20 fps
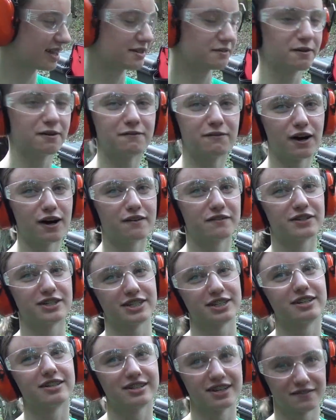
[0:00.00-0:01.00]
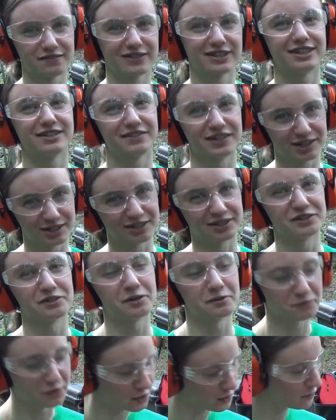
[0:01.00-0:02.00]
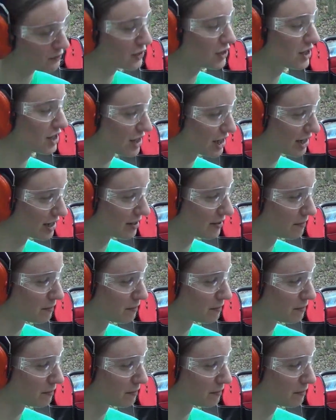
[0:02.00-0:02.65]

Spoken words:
Yeah, the revolvers. It'll definitely work in the revolvers.